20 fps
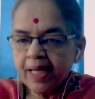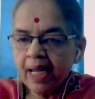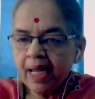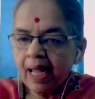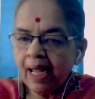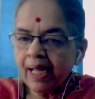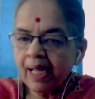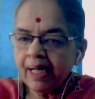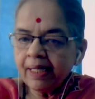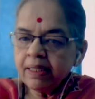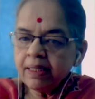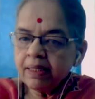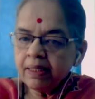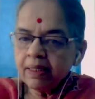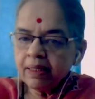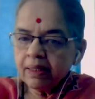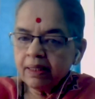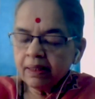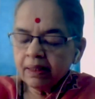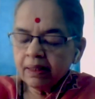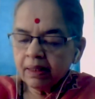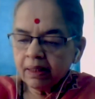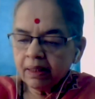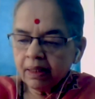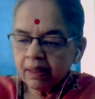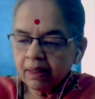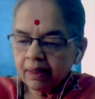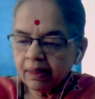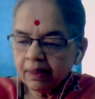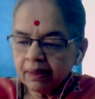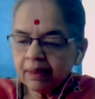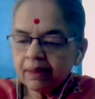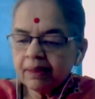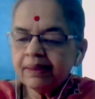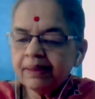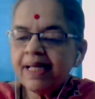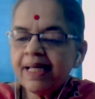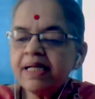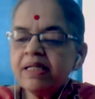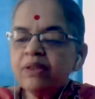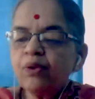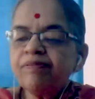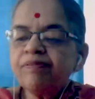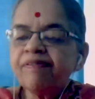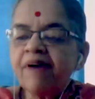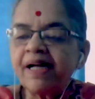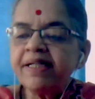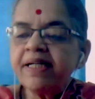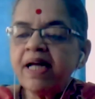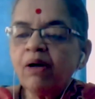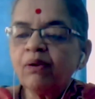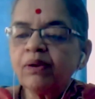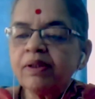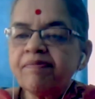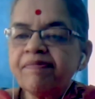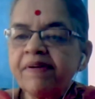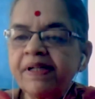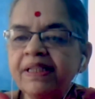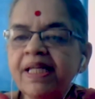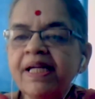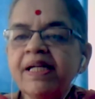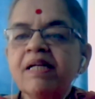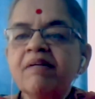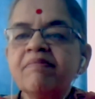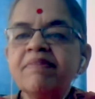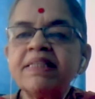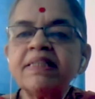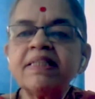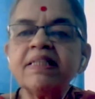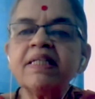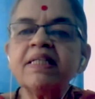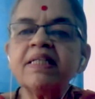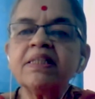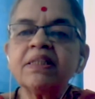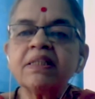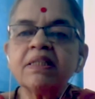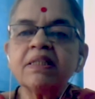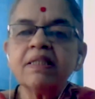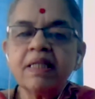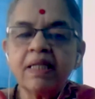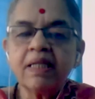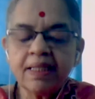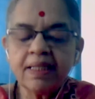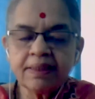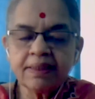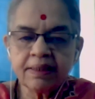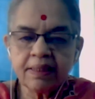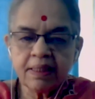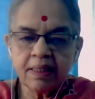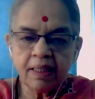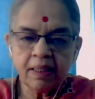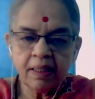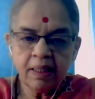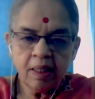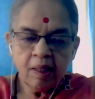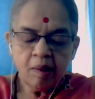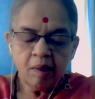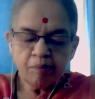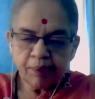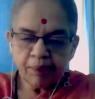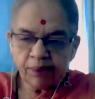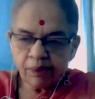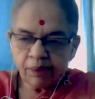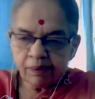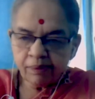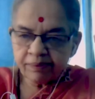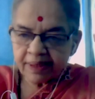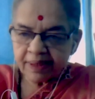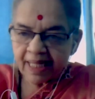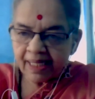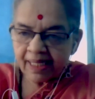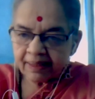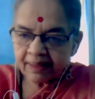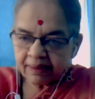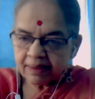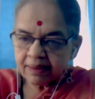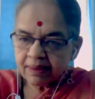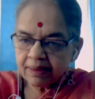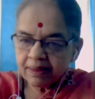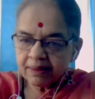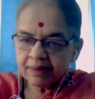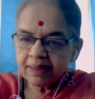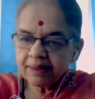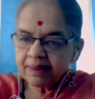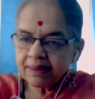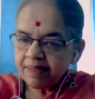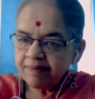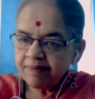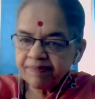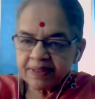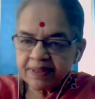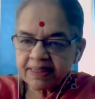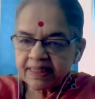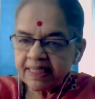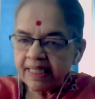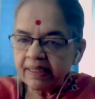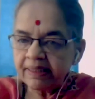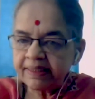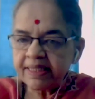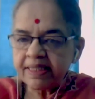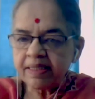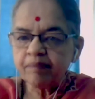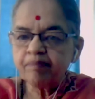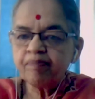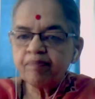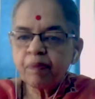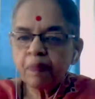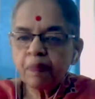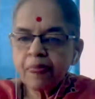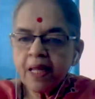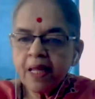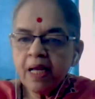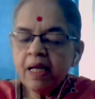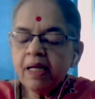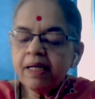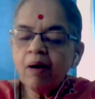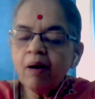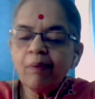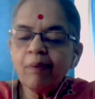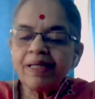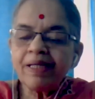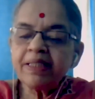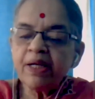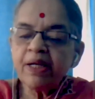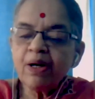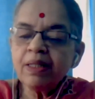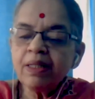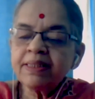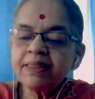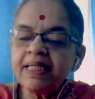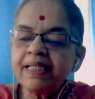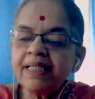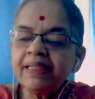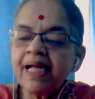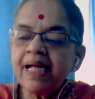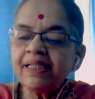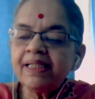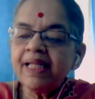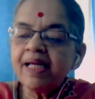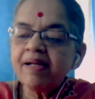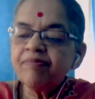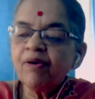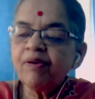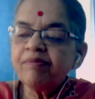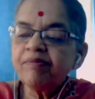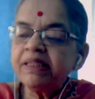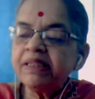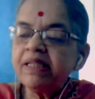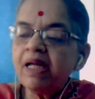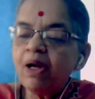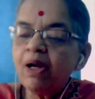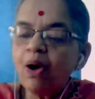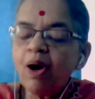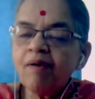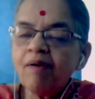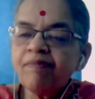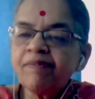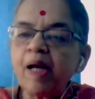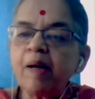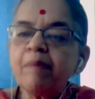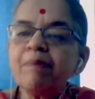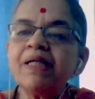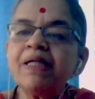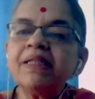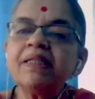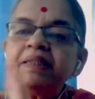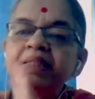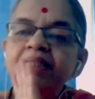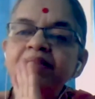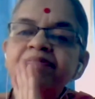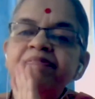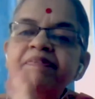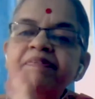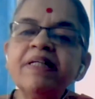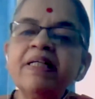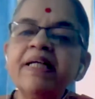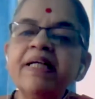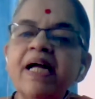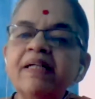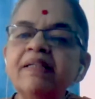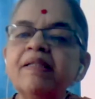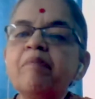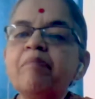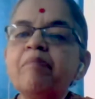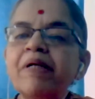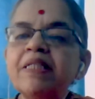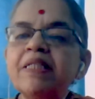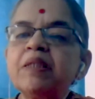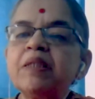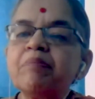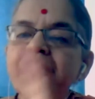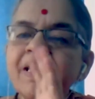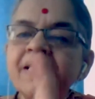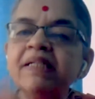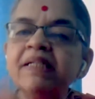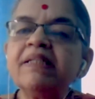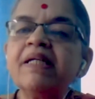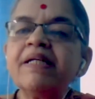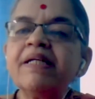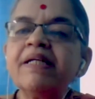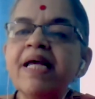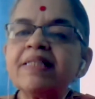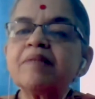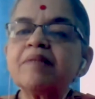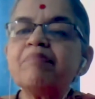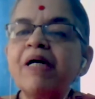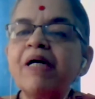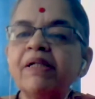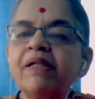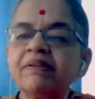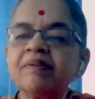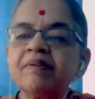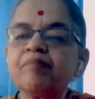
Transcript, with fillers: and uh, uh, then to find out the further investigation has uh, proved that the thief is guilty. Now, one cannot say that therefore, with the law of karma, the thief will get the punishment in the next birth